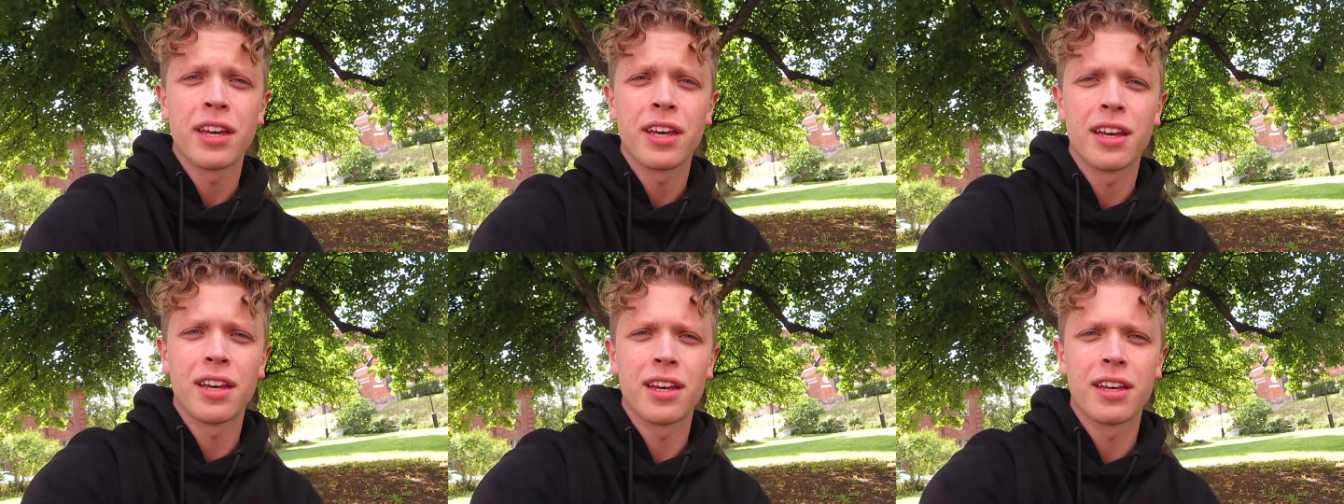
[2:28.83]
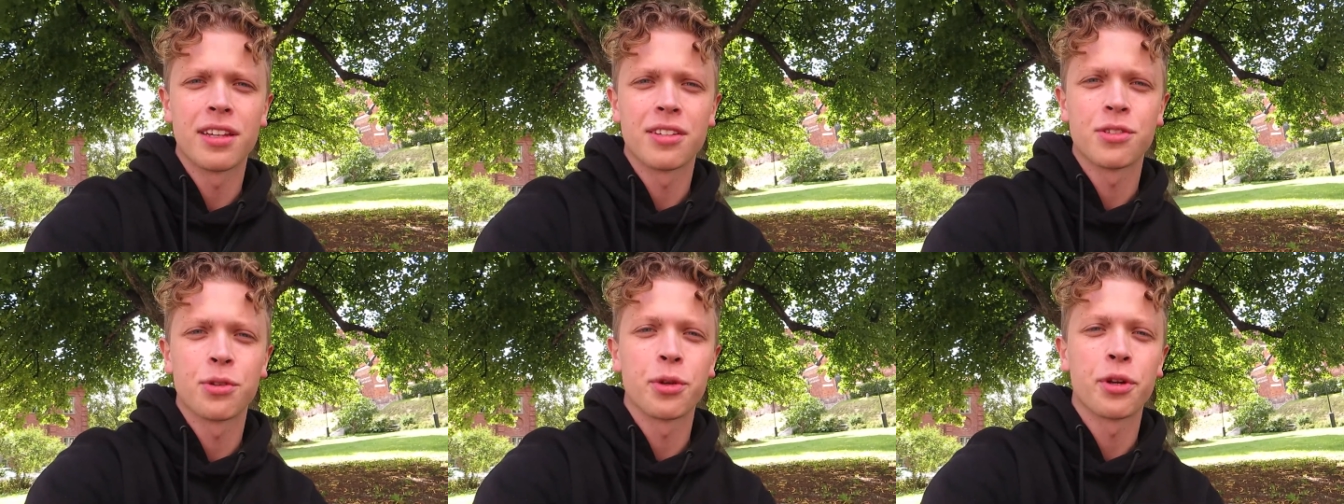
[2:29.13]

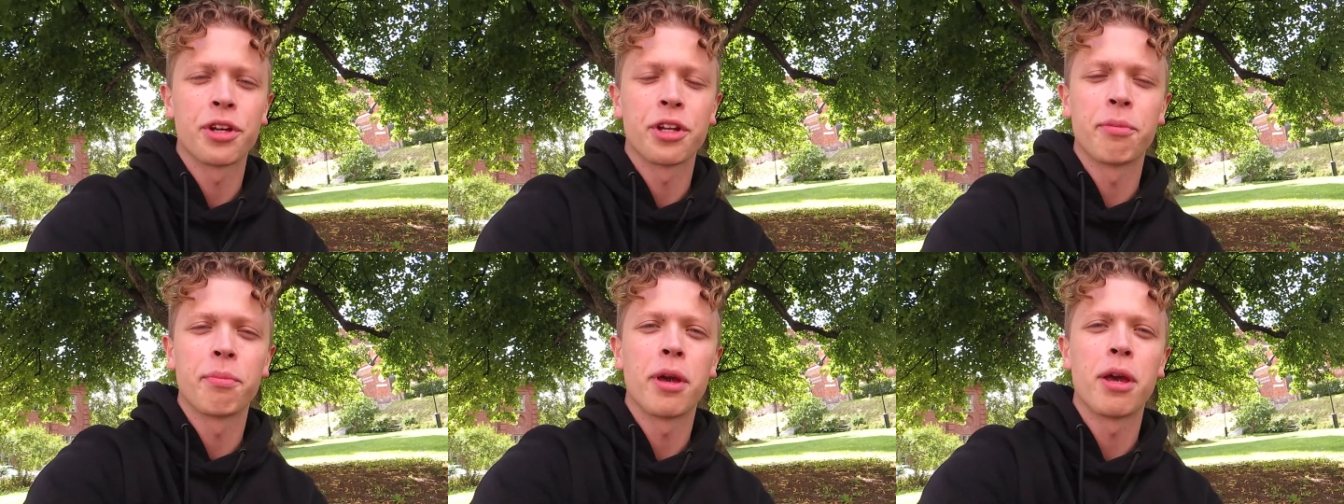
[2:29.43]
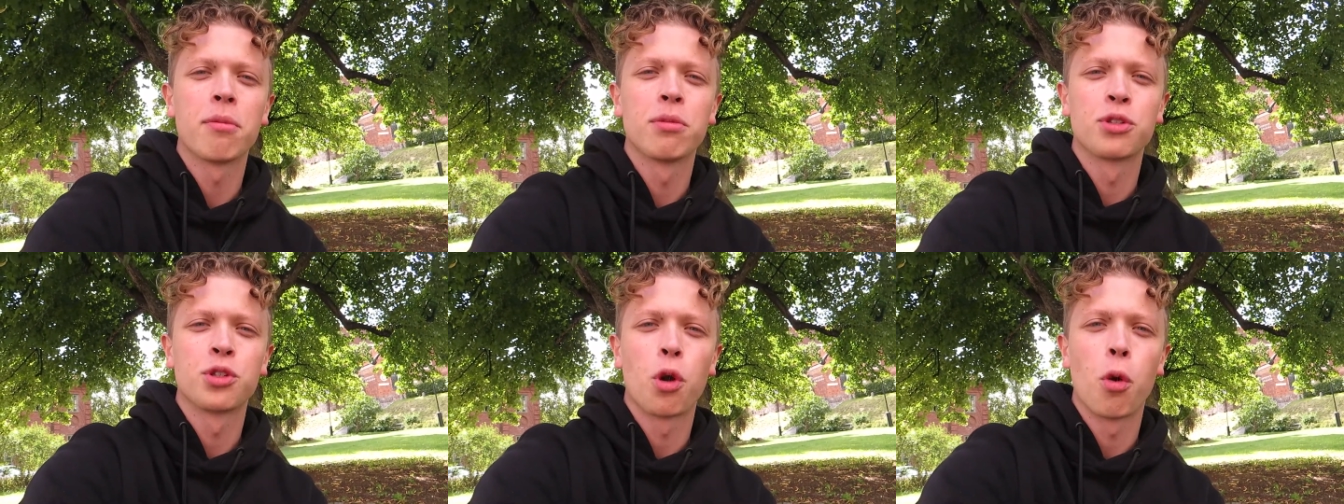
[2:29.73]
and so you're going to
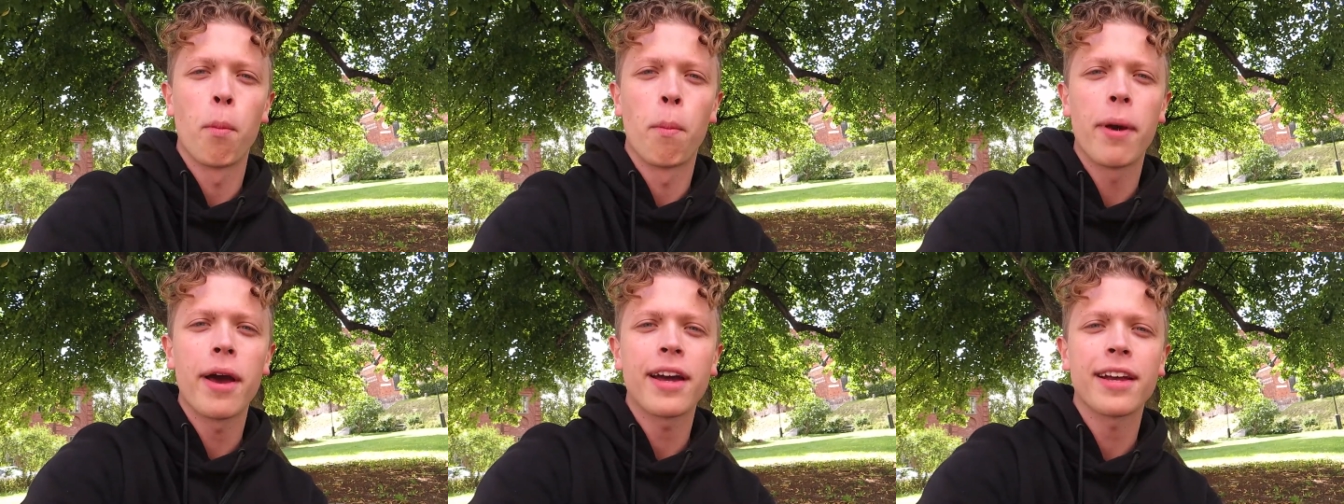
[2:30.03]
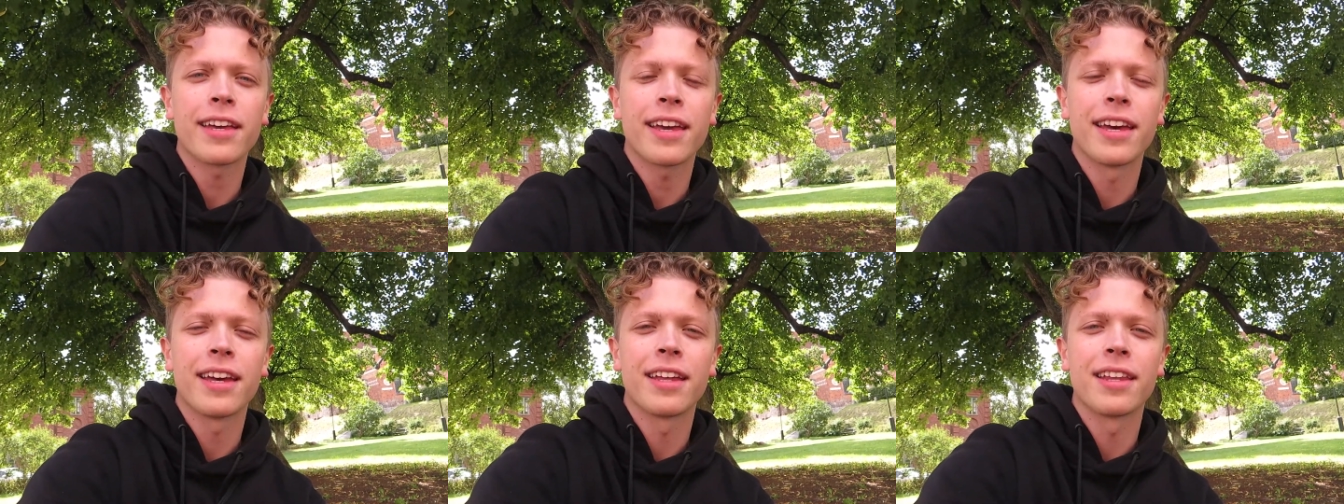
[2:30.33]
be able to go
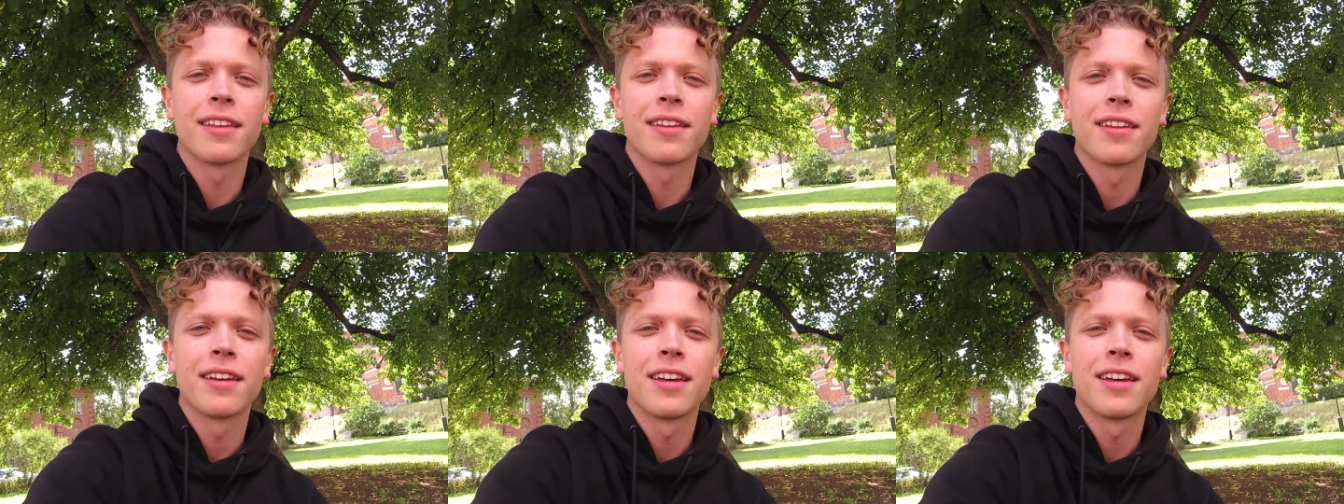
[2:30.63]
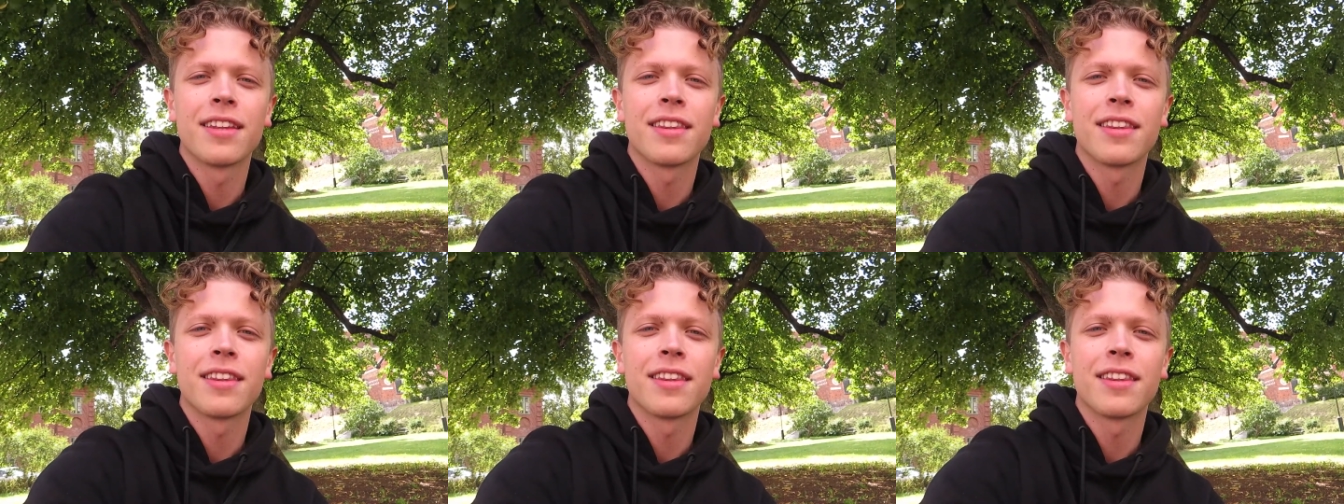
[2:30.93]
back and